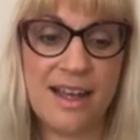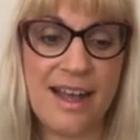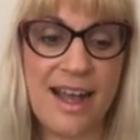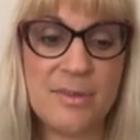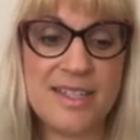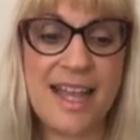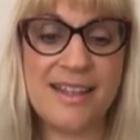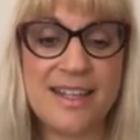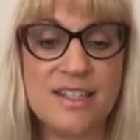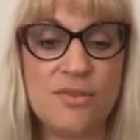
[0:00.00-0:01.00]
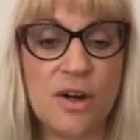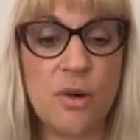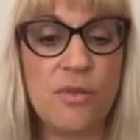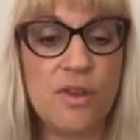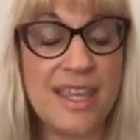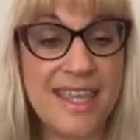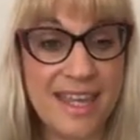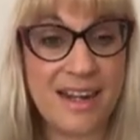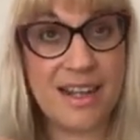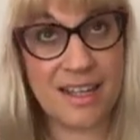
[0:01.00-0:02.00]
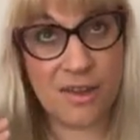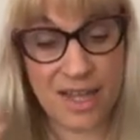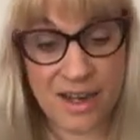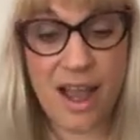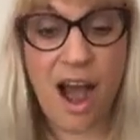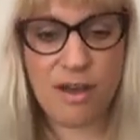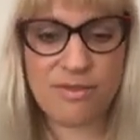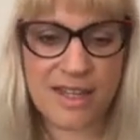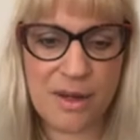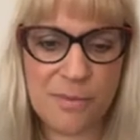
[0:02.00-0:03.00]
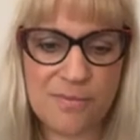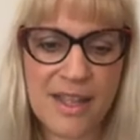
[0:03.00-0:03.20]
I would say, and this for over a year, like a year and a half now,